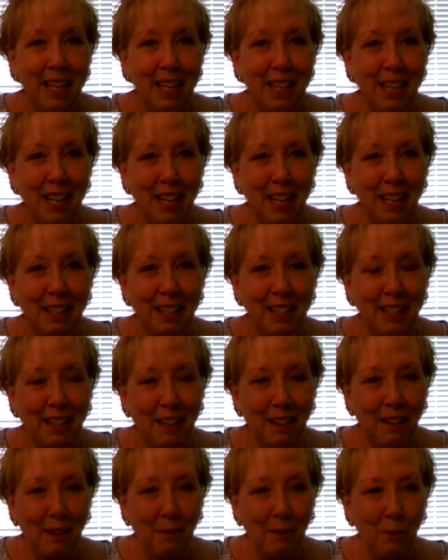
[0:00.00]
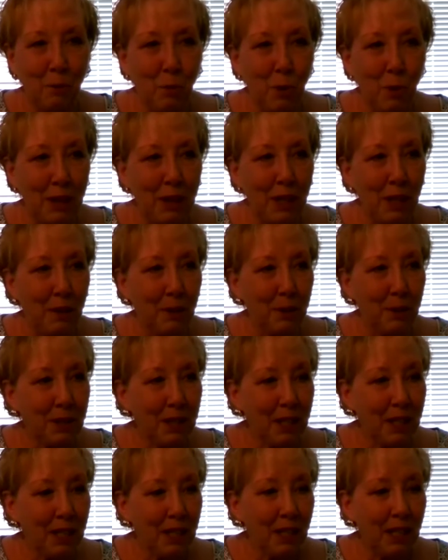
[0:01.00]
that when there's
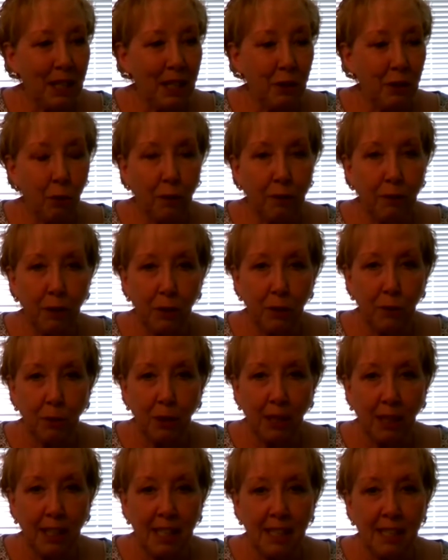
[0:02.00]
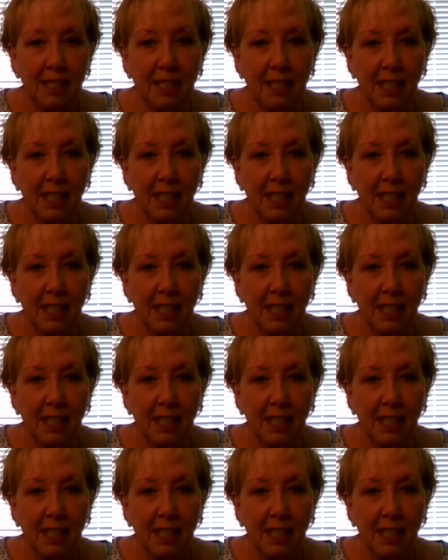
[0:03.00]
endorphins released,